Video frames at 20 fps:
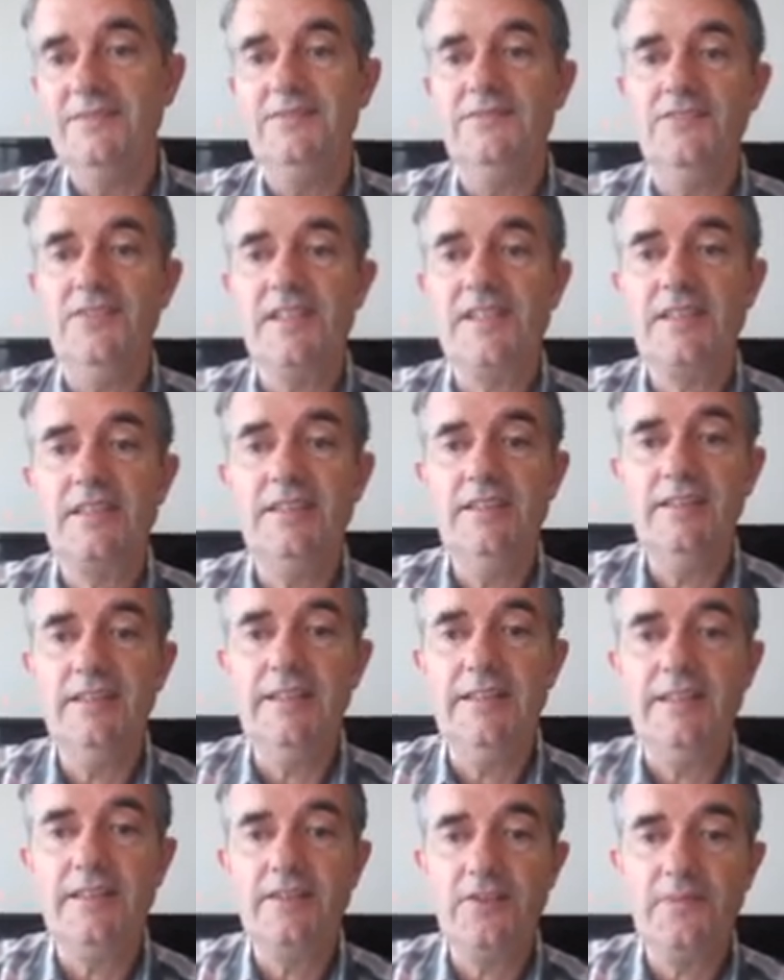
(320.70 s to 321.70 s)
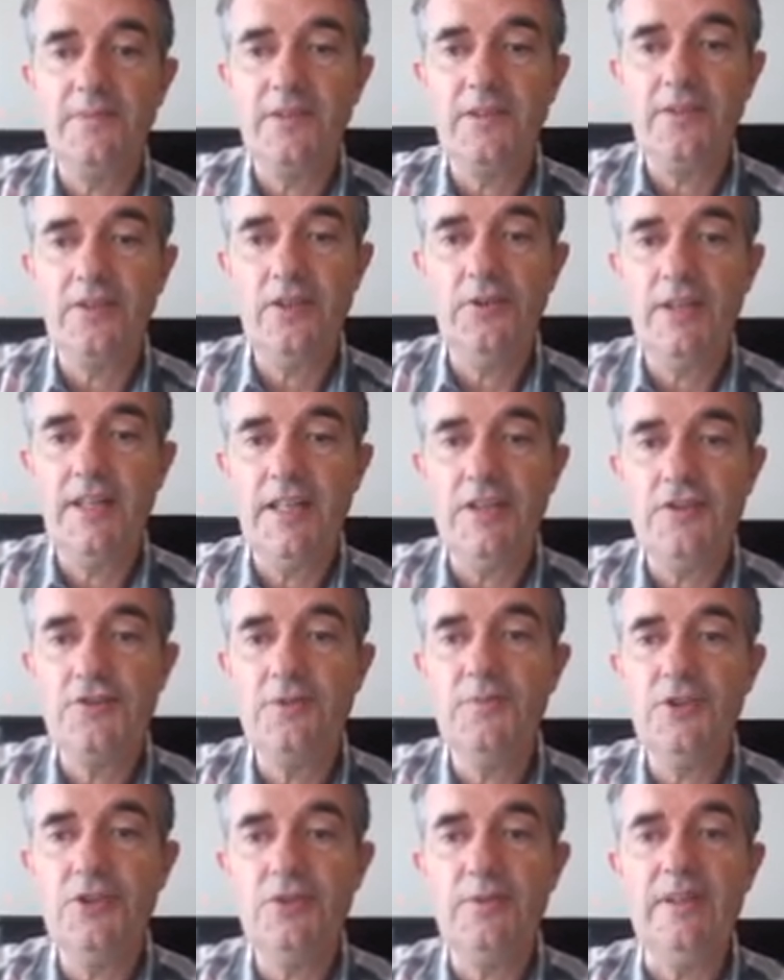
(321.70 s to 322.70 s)
There is clearly correlation
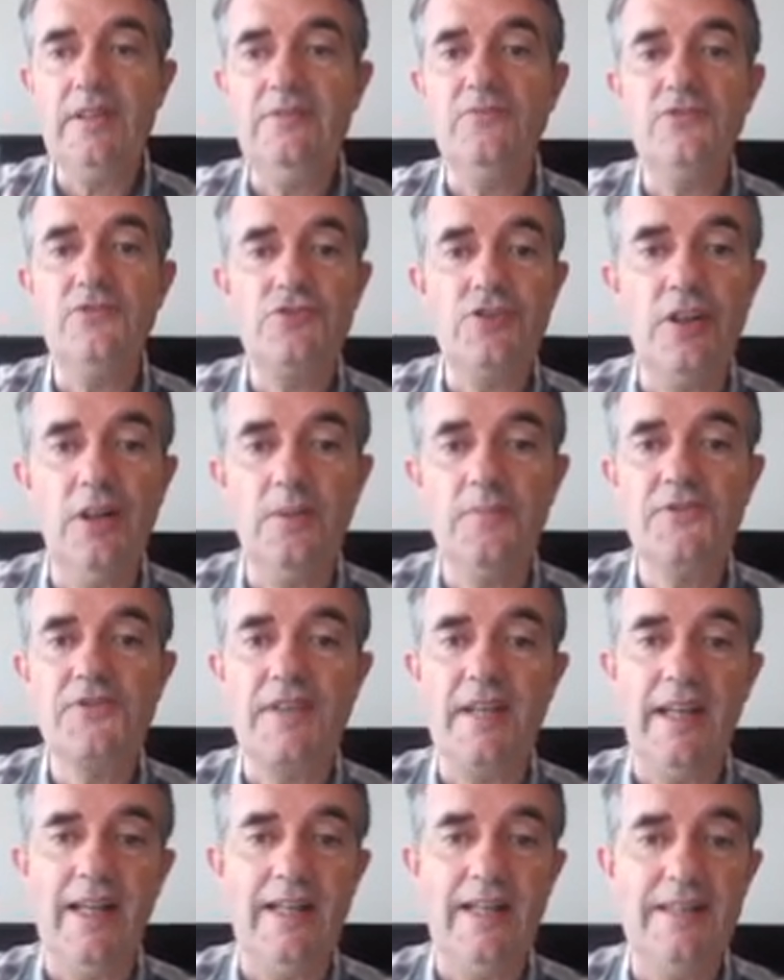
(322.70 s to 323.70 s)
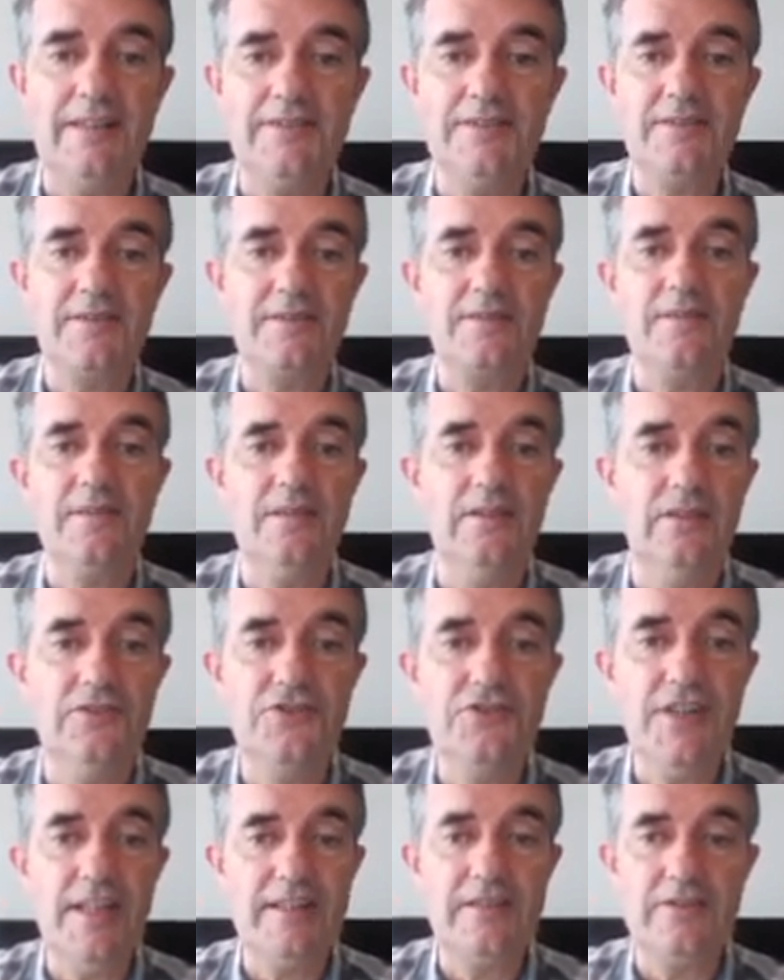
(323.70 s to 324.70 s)
between jobs and
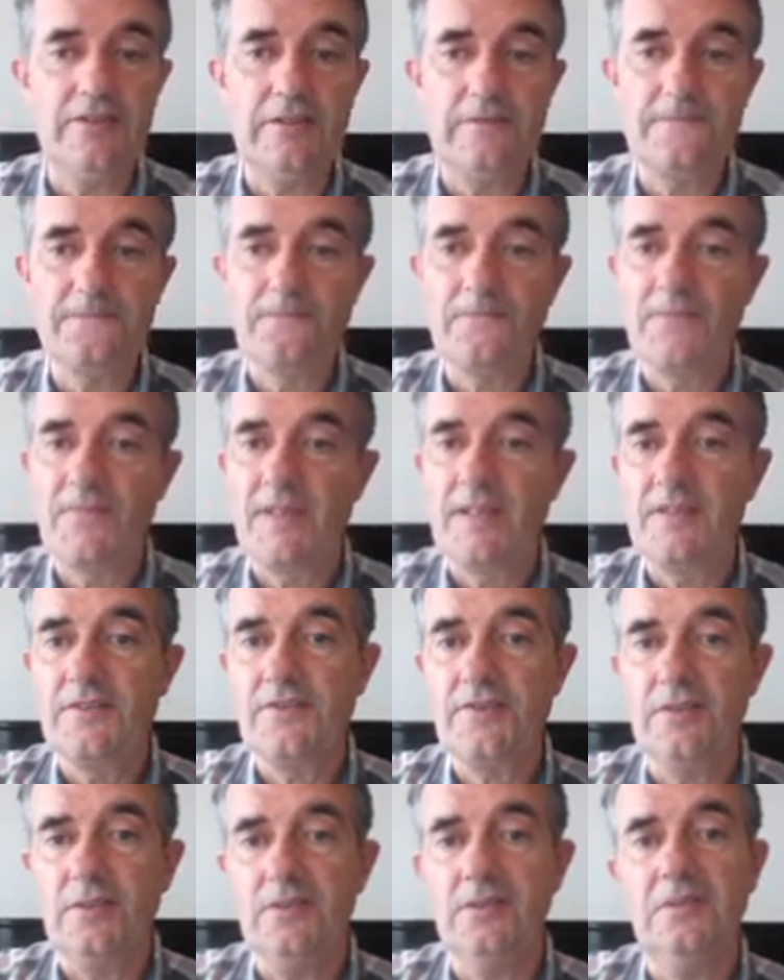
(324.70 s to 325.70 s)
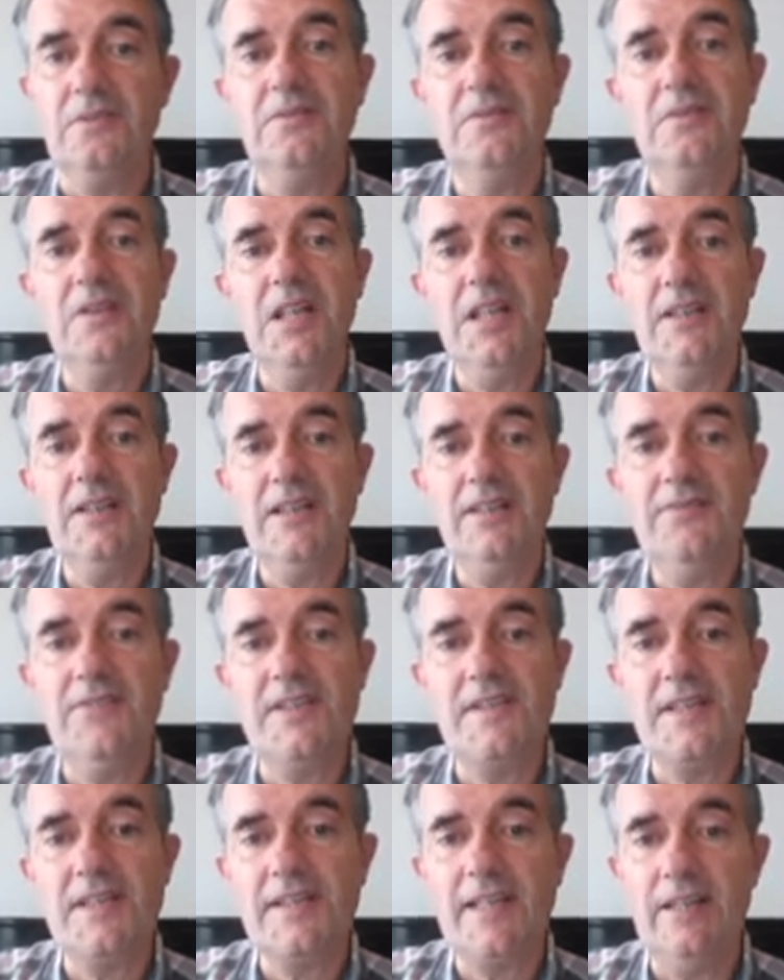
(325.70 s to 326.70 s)
gender. So in
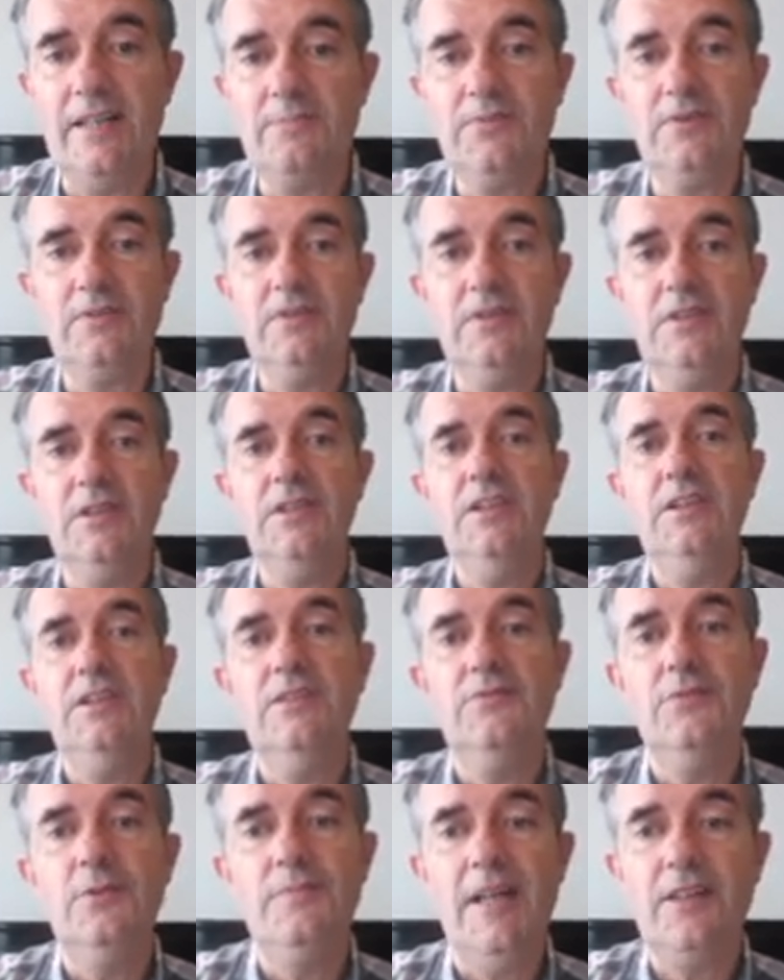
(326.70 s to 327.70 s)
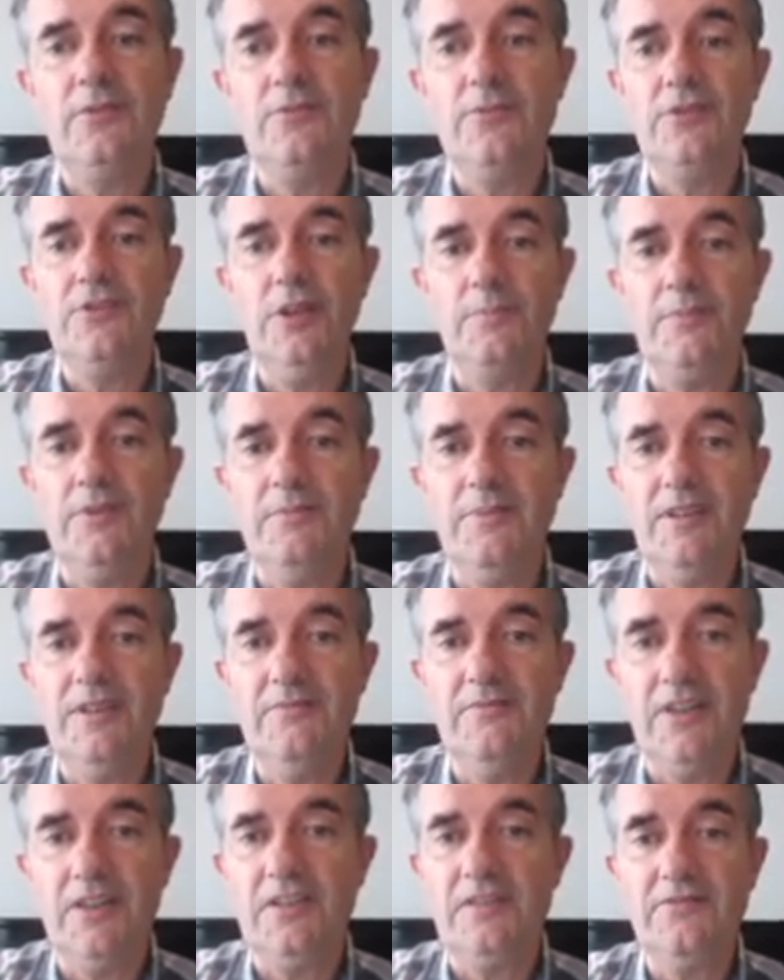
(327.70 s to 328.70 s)
this example, the bank would not be being
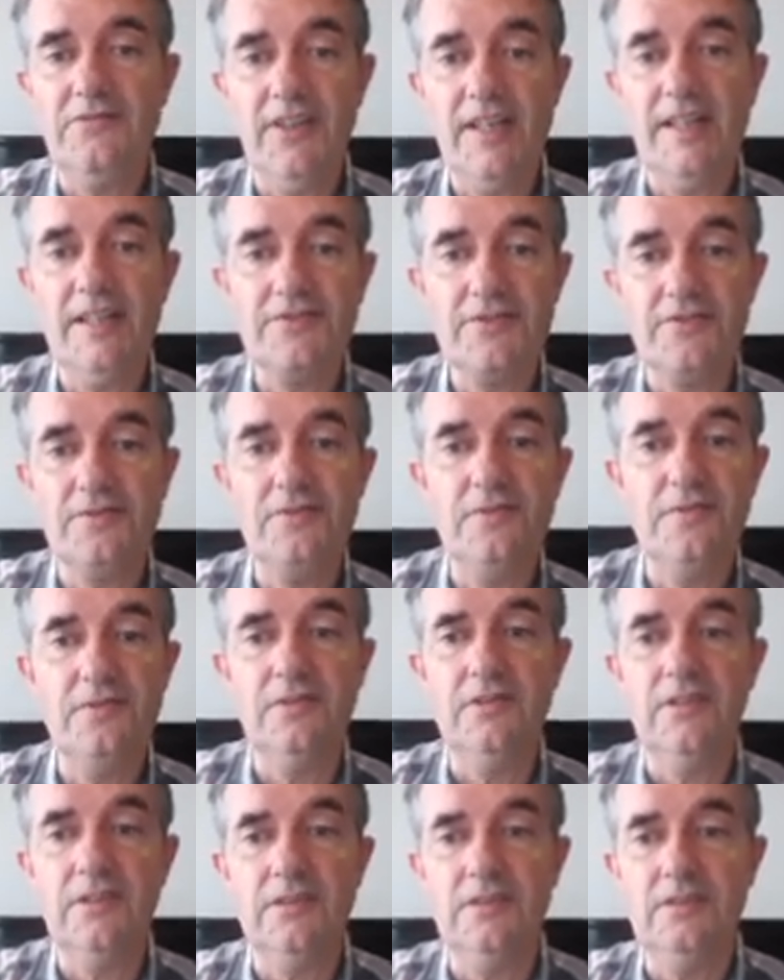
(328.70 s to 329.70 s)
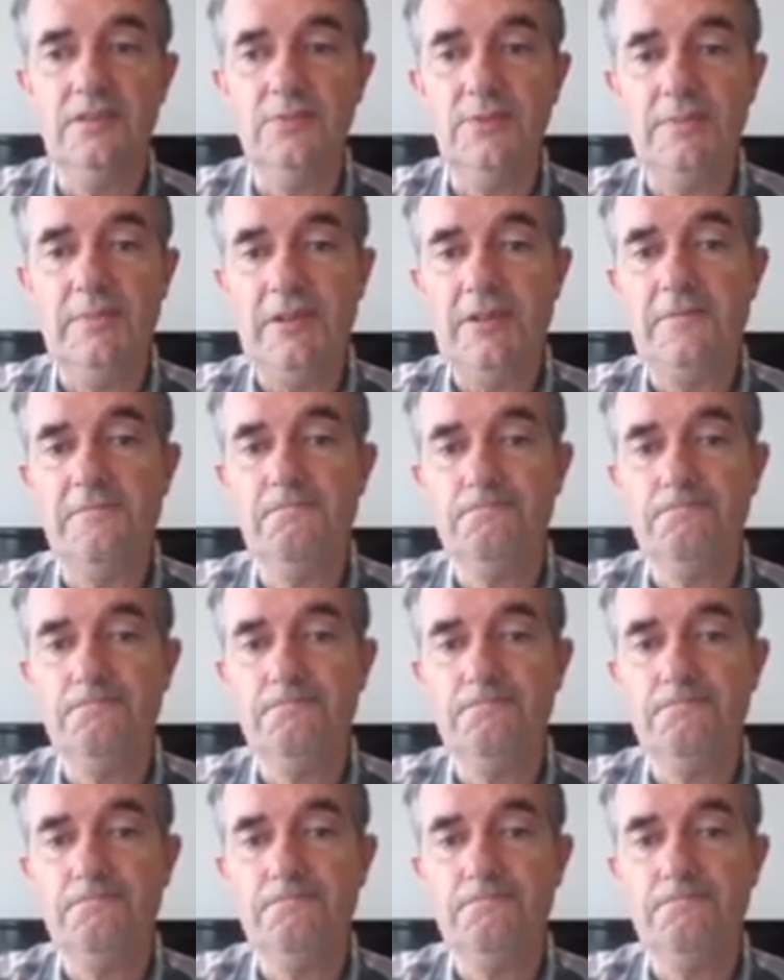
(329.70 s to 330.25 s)
very fair to women.